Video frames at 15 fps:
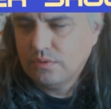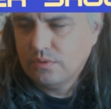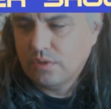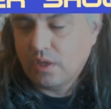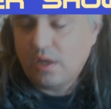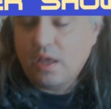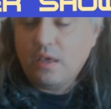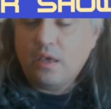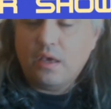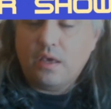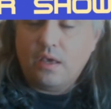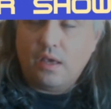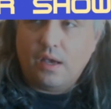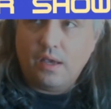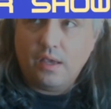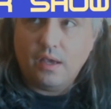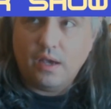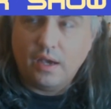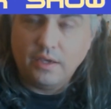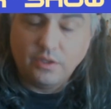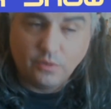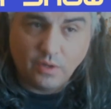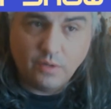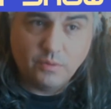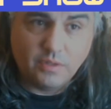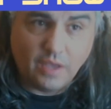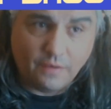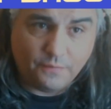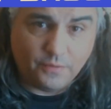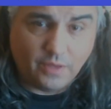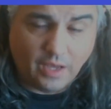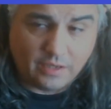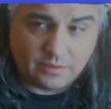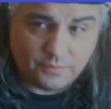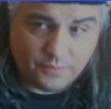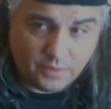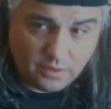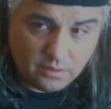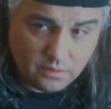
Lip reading: And I agree with that philosophy.